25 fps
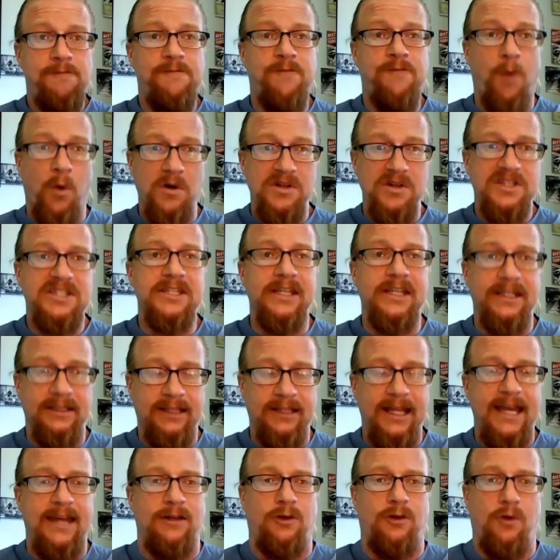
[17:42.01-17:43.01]
forcing
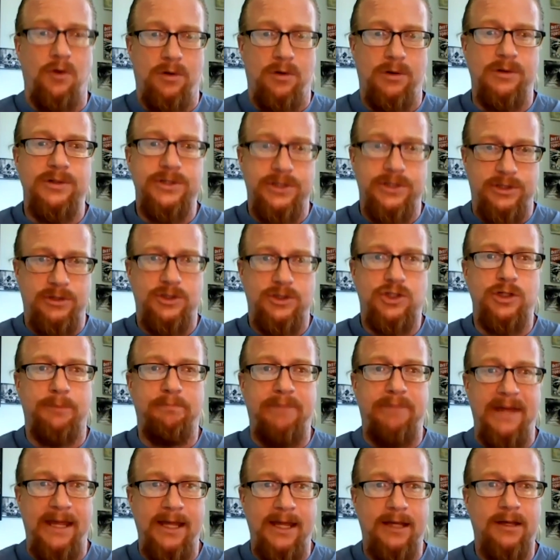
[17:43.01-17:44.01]
landlords to
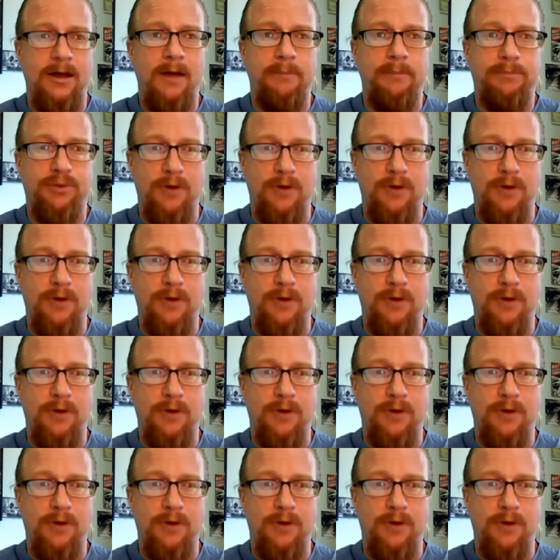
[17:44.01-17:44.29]
take up